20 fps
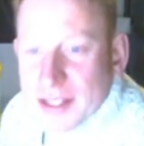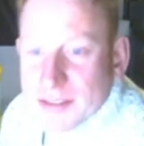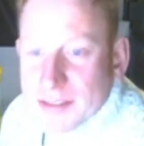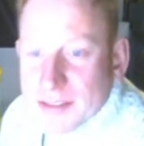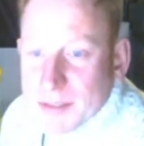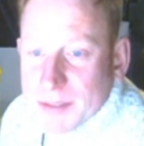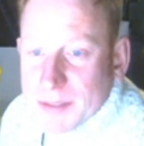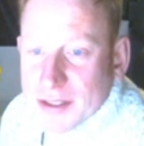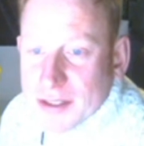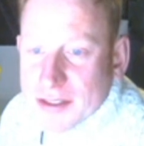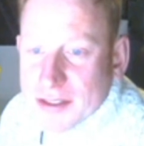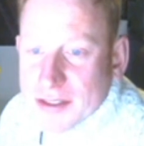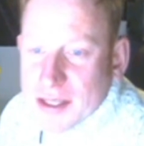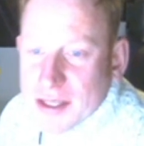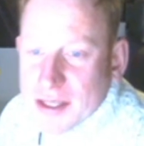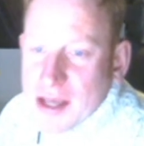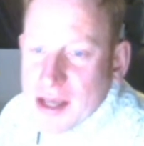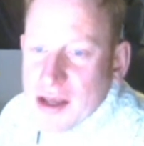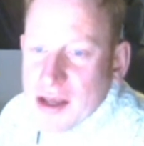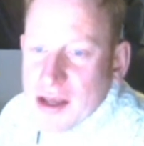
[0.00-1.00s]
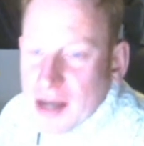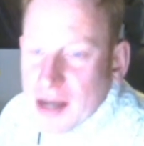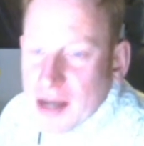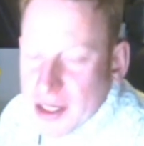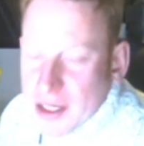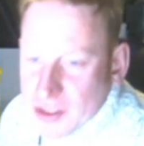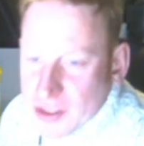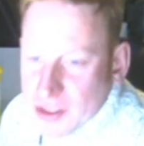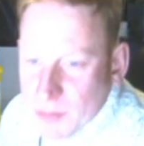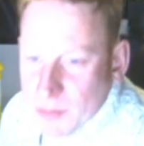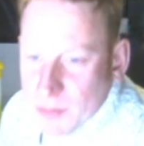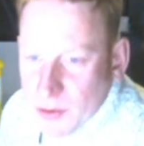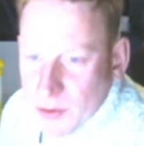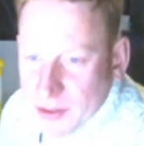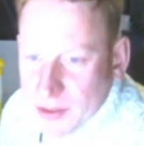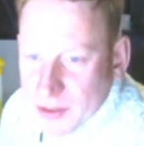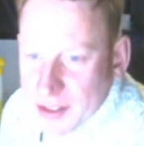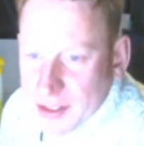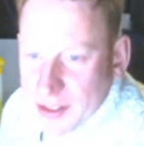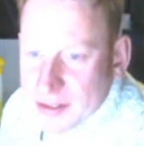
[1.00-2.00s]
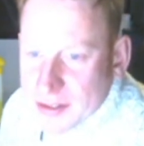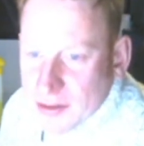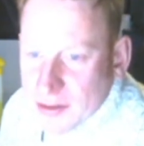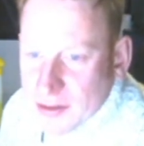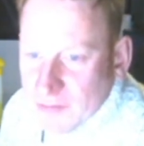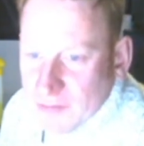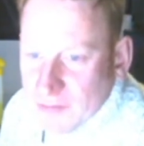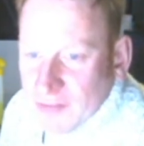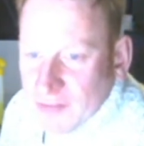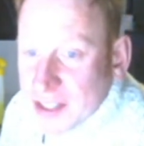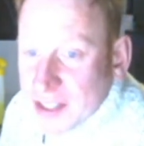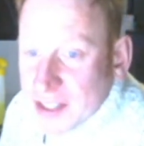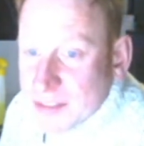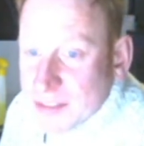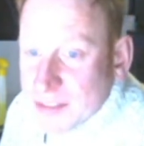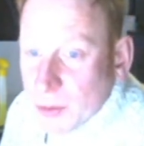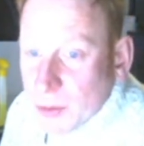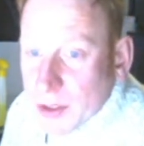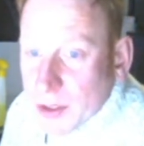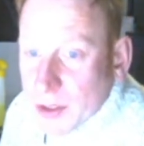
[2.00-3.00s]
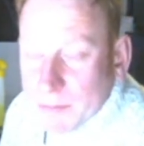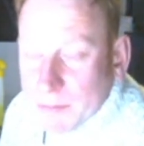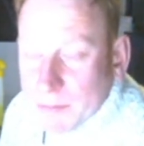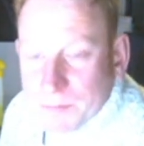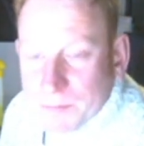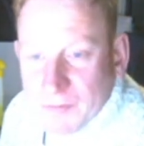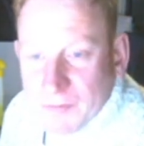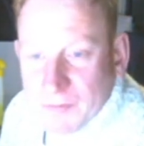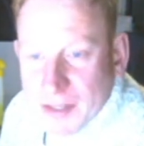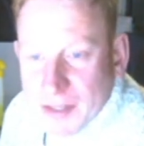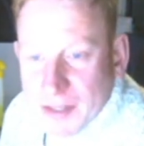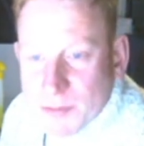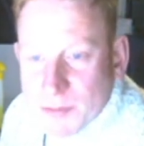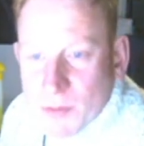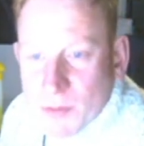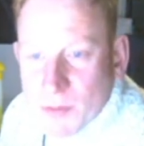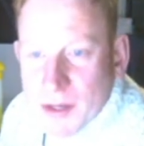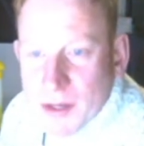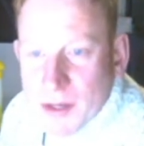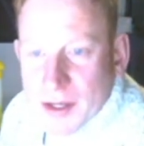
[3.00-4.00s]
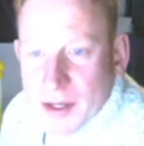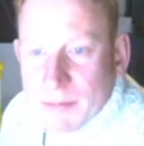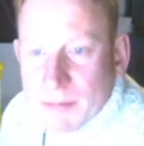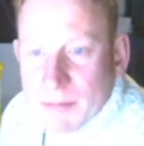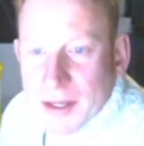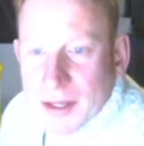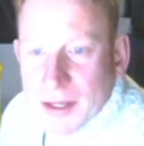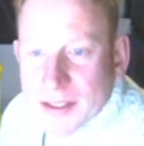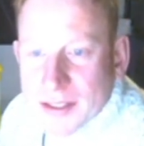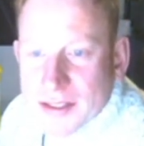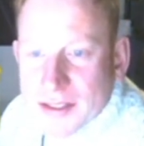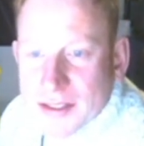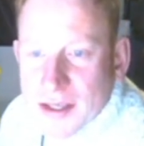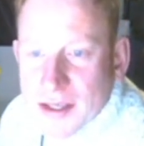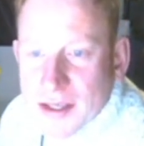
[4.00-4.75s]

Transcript: because I actually bought this on Facebook Marketplace.